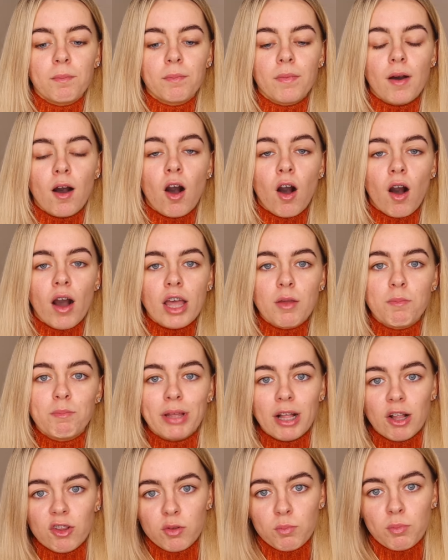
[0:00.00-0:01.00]
high
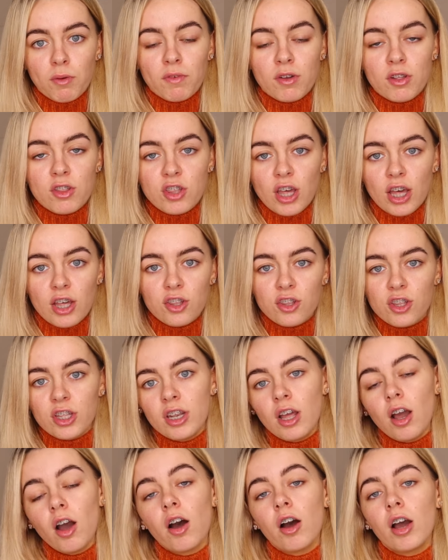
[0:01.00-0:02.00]
build-up of
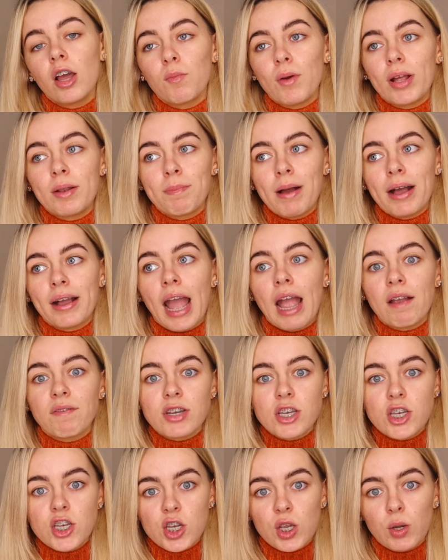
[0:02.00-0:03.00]
congestion. I went back
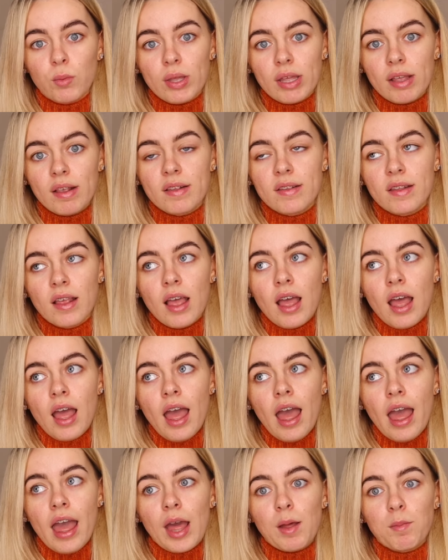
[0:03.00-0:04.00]
every 2 weeks,
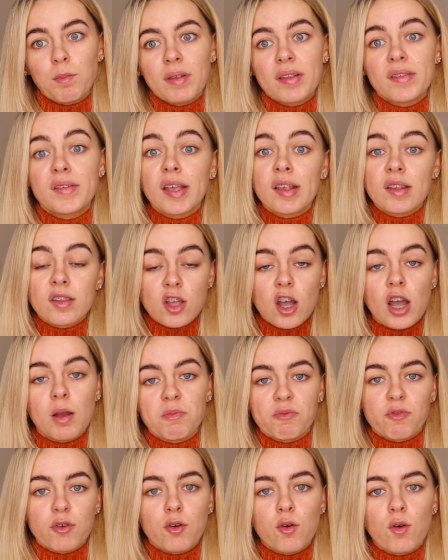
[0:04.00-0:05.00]
6
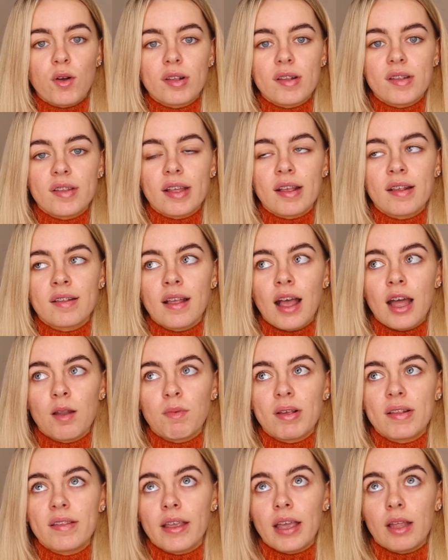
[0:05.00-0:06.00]
times for a course of 6, and
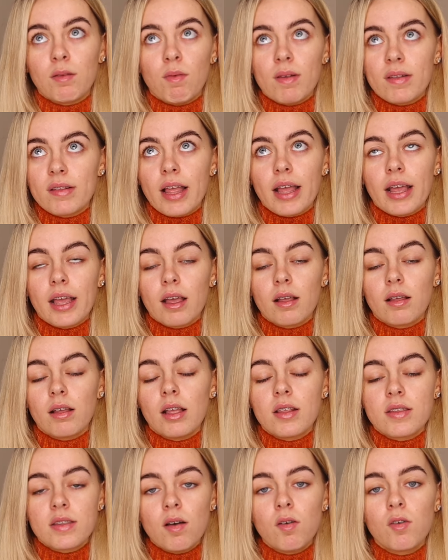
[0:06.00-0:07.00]
my skin was like
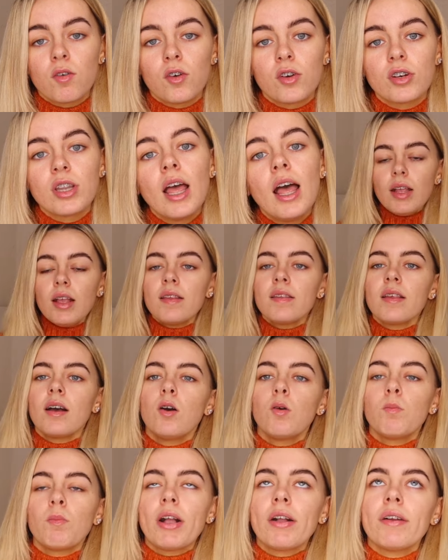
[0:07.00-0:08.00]
so good.
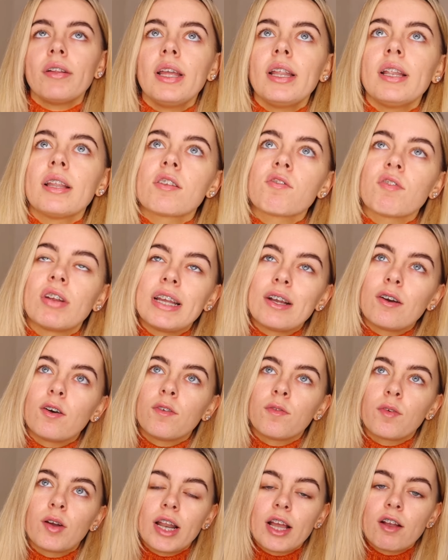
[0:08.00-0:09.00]
So microneedling is really
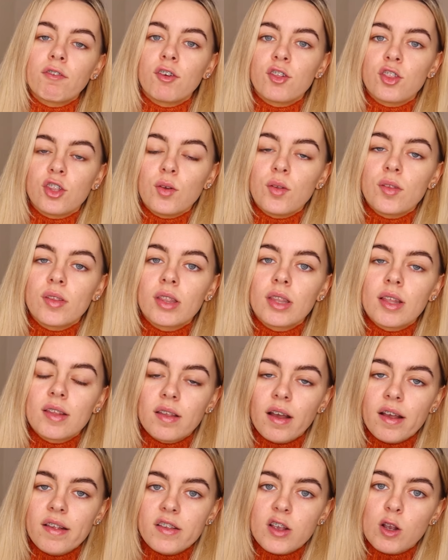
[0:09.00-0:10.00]
good for like reducing the
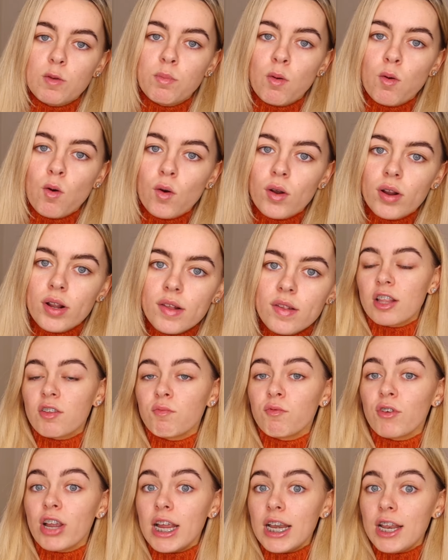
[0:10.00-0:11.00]
size of your pores. It's
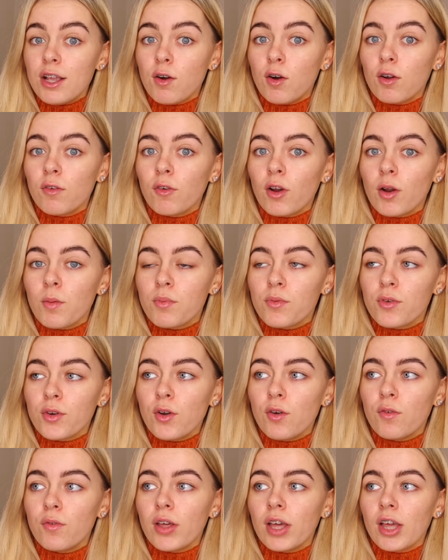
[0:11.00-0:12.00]
really good for
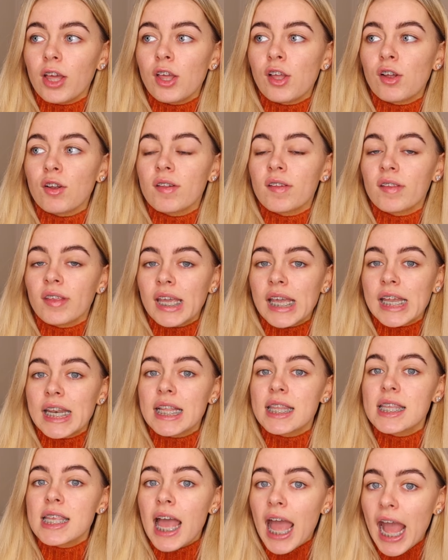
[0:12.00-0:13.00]
improving your
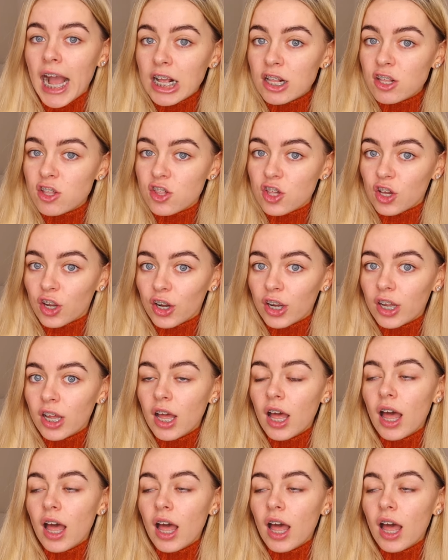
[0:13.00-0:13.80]
skin texture,